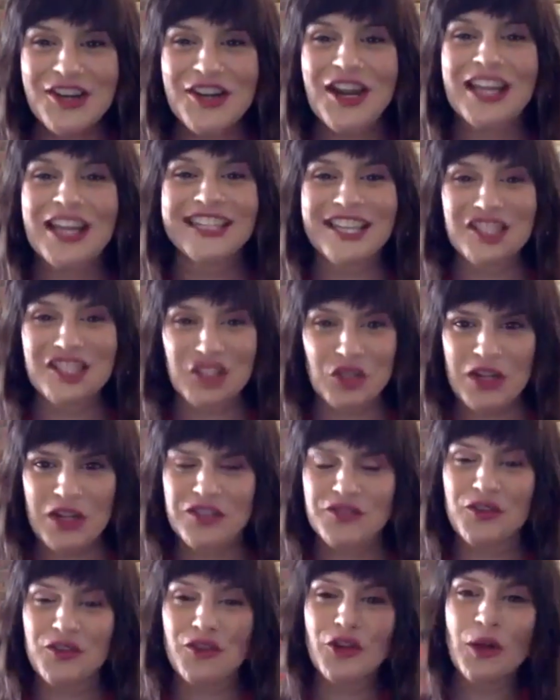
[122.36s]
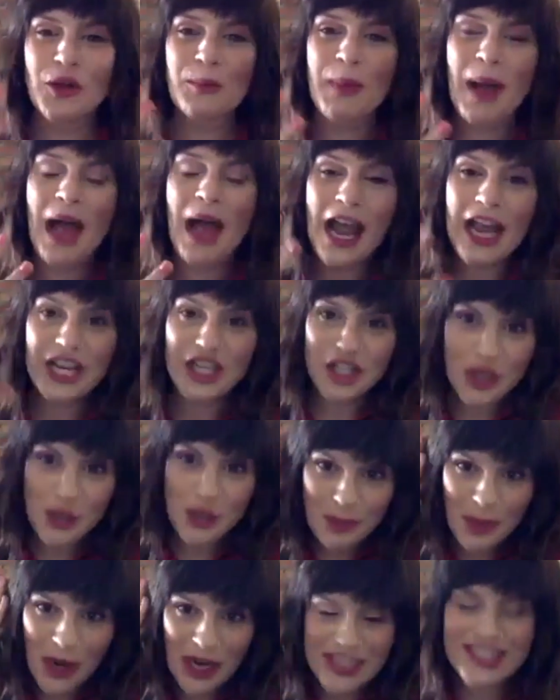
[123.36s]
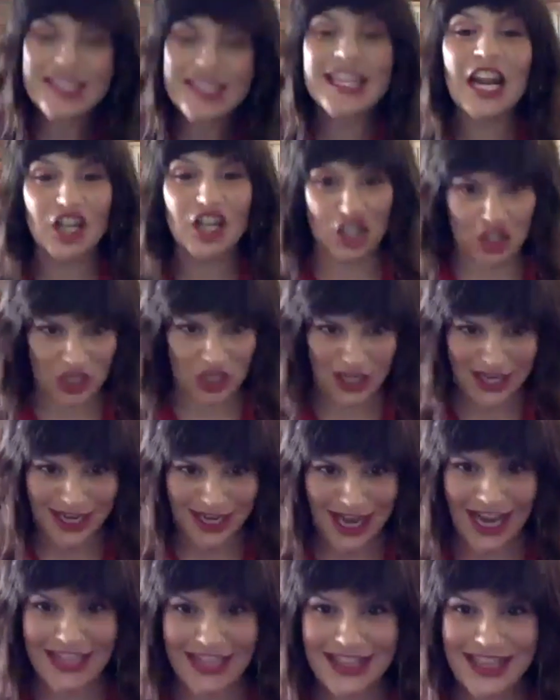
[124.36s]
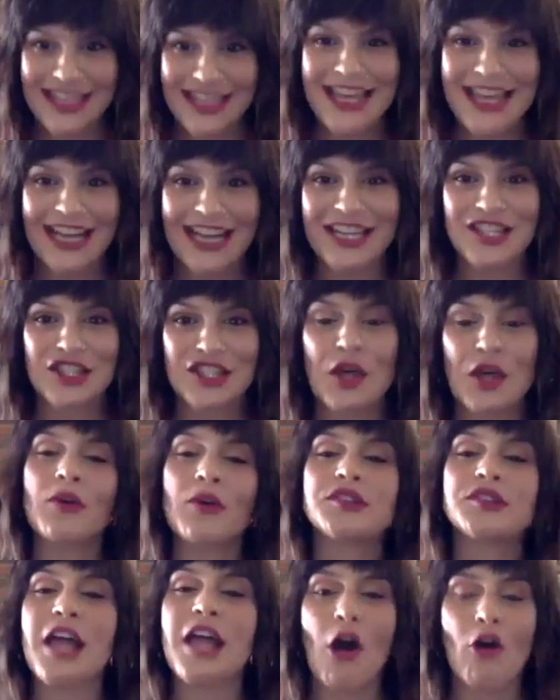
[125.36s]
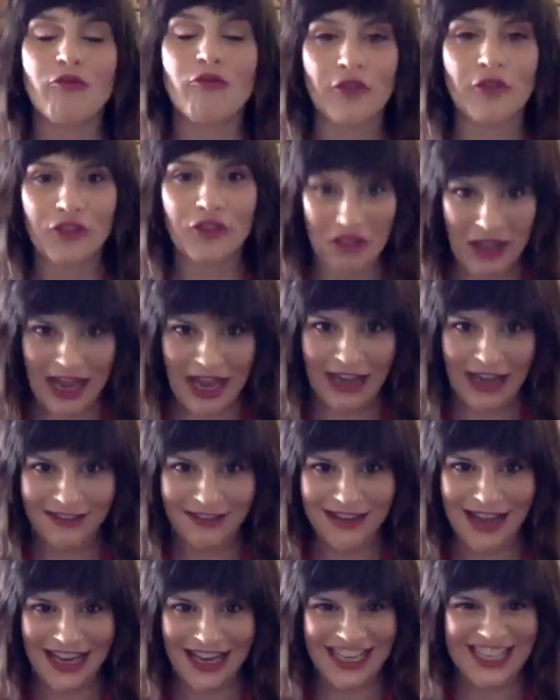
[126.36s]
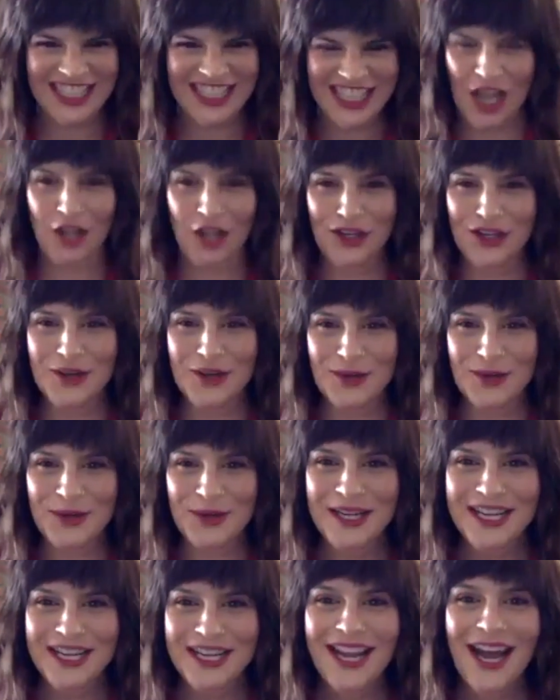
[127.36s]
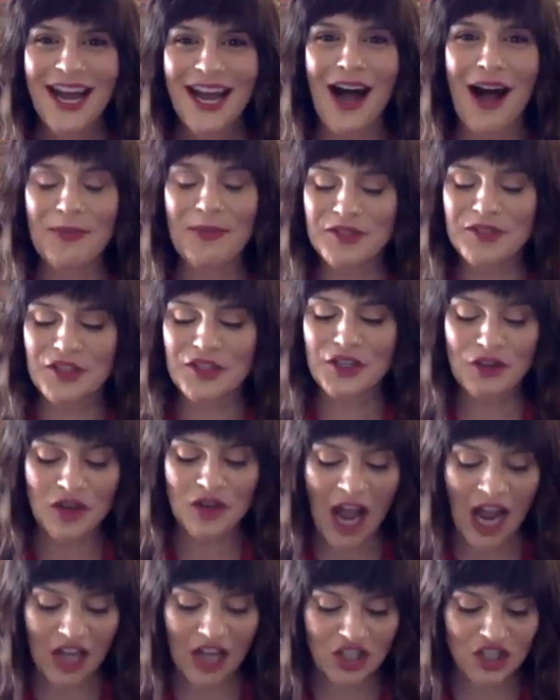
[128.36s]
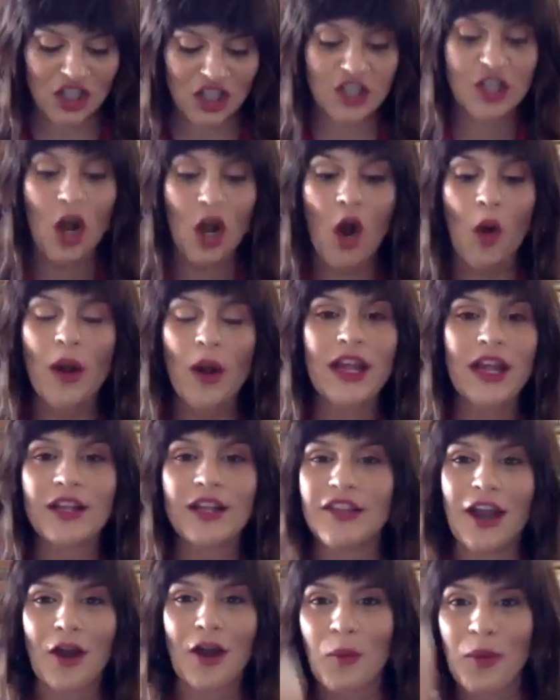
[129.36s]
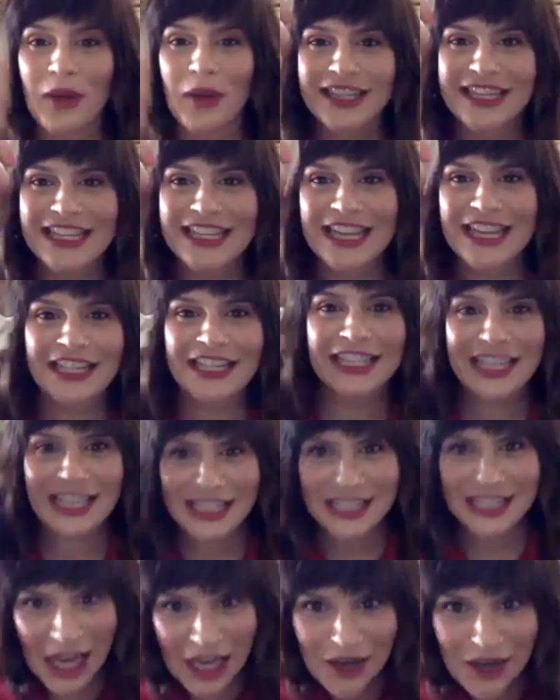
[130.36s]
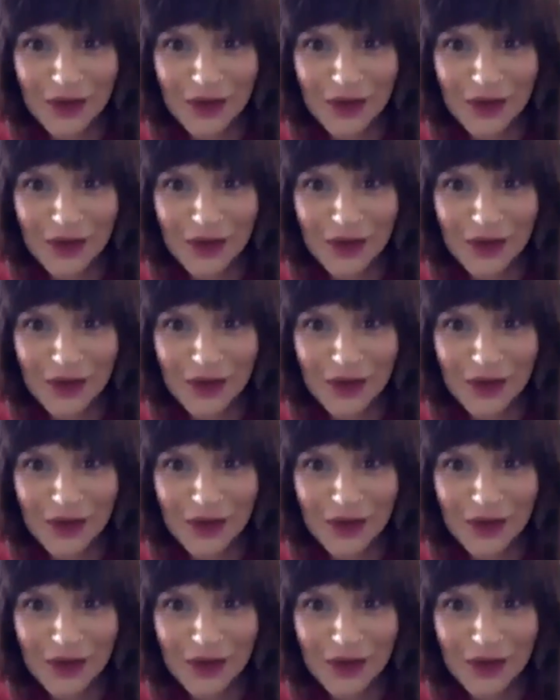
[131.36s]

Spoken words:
and less stressful by sectioning. I think that is the most helpful thing I could tell you. So you're not just going there willy-nilly, like